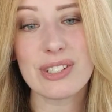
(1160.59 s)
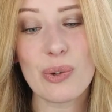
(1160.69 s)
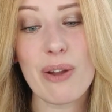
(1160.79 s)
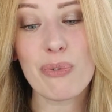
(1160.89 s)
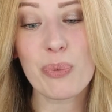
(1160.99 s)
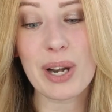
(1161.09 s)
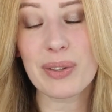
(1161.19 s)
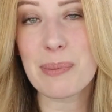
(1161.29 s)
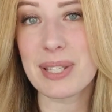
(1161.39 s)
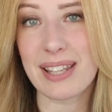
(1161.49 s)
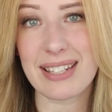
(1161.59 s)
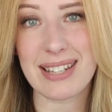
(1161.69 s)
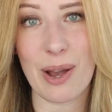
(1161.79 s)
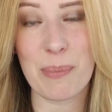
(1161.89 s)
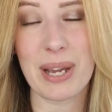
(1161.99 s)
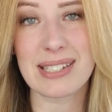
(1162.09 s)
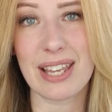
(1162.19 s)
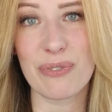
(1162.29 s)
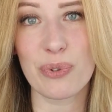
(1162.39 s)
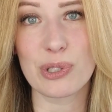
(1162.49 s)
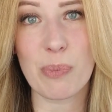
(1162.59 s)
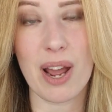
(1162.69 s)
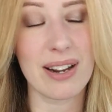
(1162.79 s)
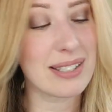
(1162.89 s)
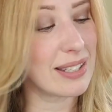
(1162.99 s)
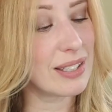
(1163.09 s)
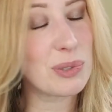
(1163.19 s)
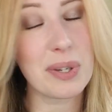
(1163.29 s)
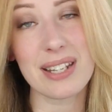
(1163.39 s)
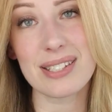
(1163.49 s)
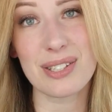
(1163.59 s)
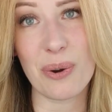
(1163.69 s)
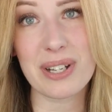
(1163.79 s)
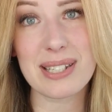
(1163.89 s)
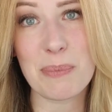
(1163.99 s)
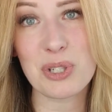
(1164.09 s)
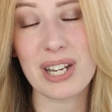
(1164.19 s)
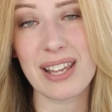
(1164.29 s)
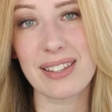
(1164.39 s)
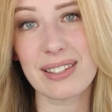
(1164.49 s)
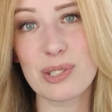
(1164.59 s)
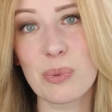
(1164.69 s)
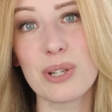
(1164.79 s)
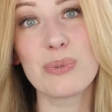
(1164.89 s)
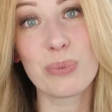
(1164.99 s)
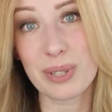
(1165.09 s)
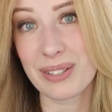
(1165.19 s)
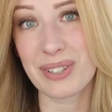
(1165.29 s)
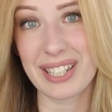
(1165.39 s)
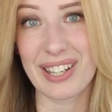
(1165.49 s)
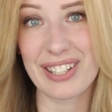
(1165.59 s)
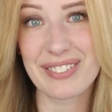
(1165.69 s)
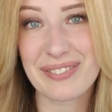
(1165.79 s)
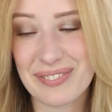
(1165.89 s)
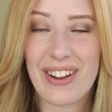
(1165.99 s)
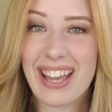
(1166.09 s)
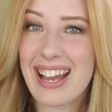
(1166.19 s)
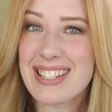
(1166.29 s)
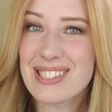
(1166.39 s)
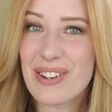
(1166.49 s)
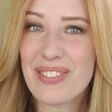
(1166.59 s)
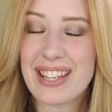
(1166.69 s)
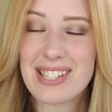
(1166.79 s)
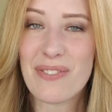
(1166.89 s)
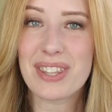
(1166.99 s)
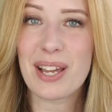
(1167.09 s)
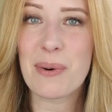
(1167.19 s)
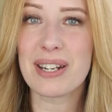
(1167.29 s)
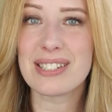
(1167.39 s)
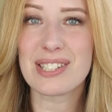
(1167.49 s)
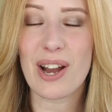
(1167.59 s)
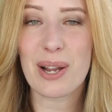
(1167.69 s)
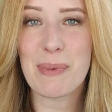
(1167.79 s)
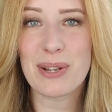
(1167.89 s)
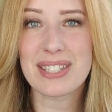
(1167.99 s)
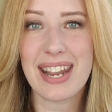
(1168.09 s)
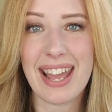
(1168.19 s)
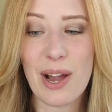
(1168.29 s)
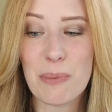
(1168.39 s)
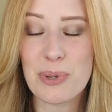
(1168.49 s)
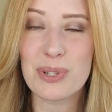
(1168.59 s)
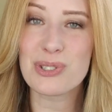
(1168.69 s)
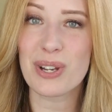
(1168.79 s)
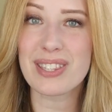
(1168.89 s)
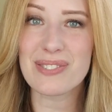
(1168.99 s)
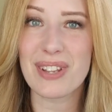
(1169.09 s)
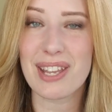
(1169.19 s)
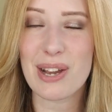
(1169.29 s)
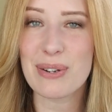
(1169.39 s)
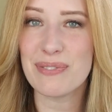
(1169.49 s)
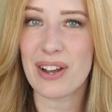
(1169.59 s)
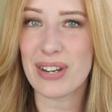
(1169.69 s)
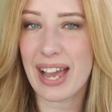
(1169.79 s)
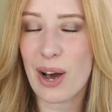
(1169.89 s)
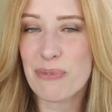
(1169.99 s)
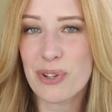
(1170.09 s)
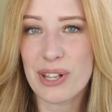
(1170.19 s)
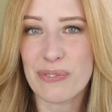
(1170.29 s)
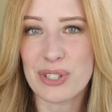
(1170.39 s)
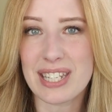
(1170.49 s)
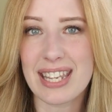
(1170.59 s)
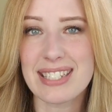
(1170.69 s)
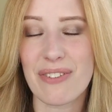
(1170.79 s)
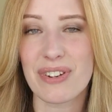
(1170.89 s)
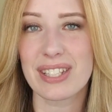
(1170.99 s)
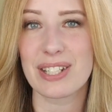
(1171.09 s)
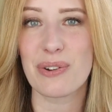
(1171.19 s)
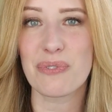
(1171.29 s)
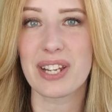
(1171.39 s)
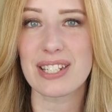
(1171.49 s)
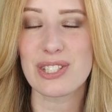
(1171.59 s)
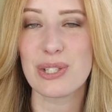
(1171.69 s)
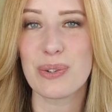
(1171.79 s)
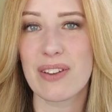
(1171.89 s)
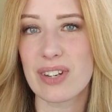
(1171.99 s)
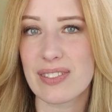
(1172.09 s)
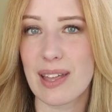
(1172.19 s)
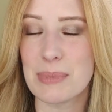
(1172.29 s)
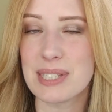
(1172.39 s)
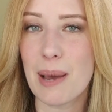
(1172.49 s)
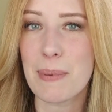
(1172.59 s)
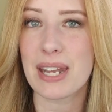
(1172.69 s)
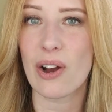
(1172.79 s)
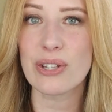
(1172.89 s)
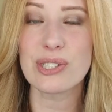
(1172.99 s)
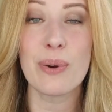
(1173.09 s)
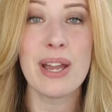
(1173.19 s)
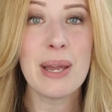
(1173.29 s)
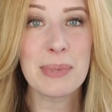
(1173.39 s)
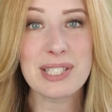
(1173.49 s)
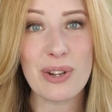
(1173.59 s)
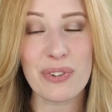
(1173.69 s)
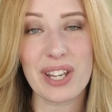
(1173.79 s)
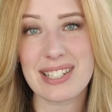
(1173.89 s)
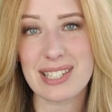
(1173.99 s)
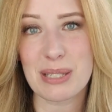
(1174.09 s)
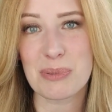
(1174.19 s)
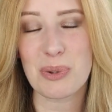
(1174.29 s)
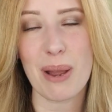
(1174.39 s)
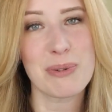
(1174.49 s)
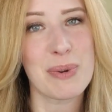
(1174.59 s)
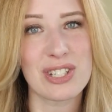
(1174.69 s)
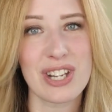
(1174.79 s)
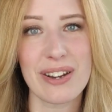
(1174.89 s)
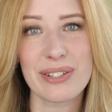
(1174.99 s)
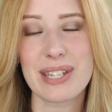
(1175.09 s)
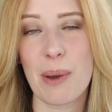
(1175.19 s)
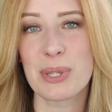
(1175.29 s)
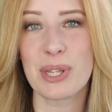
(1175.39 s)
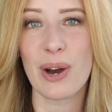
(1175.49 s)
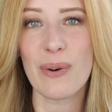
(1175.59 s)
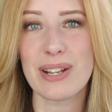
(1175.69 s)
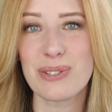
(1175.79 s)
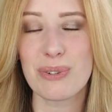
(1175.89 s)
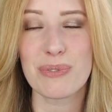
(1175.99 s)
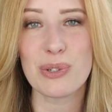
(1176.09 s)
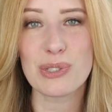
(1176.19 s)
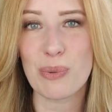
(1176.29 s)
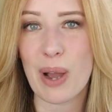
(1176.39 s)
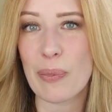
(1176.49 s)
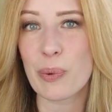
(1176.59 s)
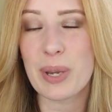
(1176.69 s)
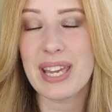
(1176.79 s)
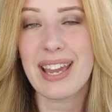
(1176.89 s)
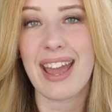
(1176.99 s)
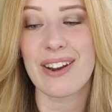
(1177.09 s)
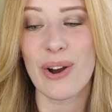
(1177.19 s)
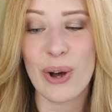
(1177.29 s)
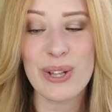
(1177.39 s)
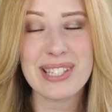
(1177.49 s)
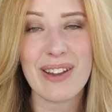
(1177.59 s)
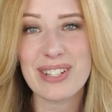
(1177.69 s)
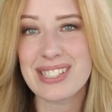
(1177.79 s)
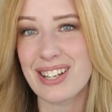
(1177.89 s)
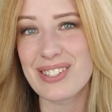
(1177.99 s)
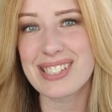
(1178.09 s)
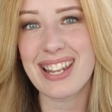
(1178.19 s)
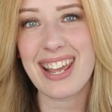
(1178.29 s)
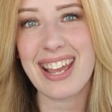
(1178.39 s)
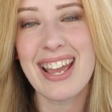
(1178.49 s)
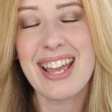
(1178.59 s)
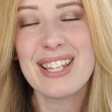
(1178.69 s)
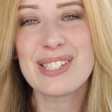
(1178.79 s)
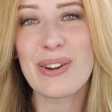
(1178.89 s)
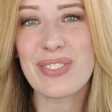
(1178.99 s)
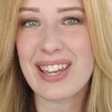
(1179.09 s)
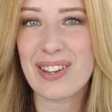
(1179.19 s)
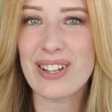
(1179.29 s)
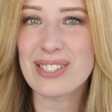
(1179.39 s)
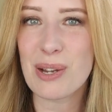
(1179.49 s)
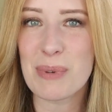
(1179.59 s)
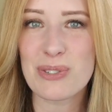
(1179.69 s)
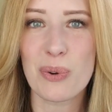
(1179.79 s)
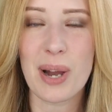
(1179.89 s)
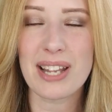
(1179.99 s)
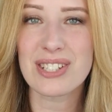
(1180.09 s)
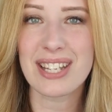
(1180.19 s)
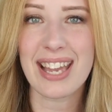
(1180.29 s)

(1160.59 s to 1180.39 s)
So I've rarely been let down by Skin Food's products, and this one is no exception. I think this one is really, really good. Okay guys, so that's everything I wanted to talk about today. I hope you enjoyed this video and found it helpful. If you did, definitely don't forget to give it a thumbs up, and also please don't forget to subscribe to my channel down below. I do reviews throughout the week and hauls every single Sunday. So thank you all so much for watching.